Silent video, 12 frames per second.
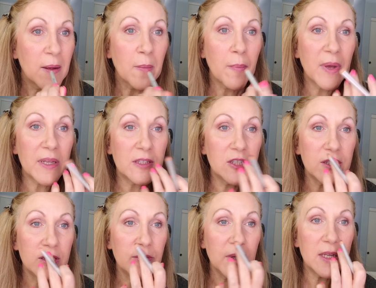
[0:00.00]
but just
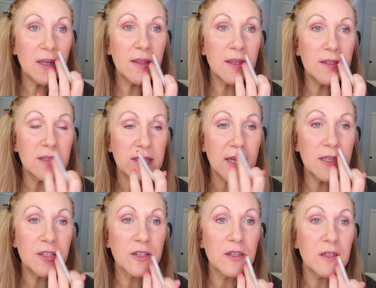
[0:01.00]
do it in the
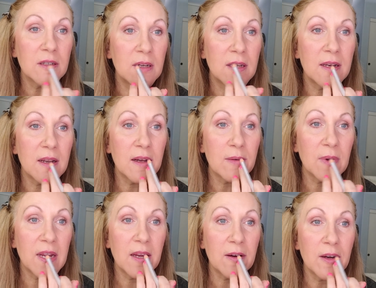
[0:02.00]
center and right
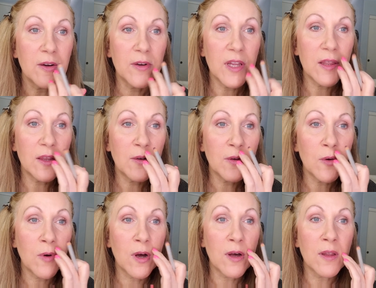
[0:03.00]
here underneath. Don't go
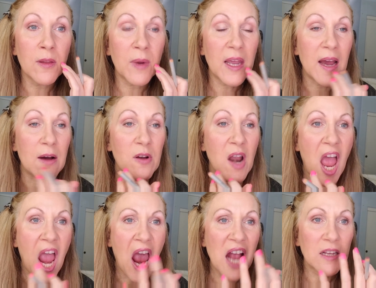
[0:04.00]
all the way out,
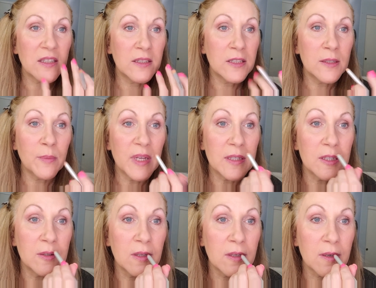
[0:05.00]
that just makes you
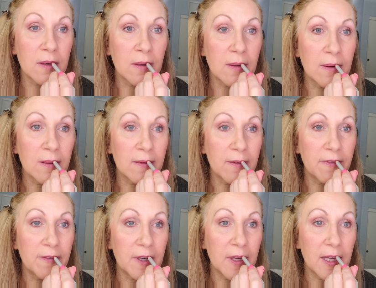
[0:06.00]
look
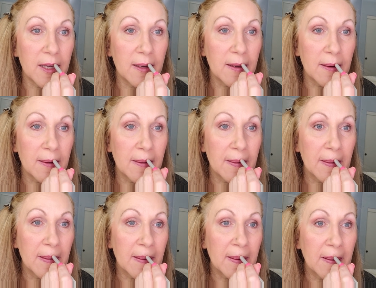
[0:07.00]
funky.
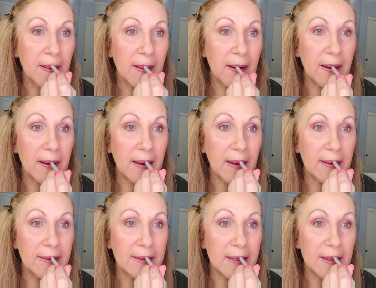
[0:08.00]
I can't
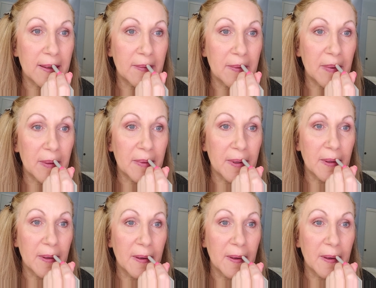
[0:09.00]
stand it when people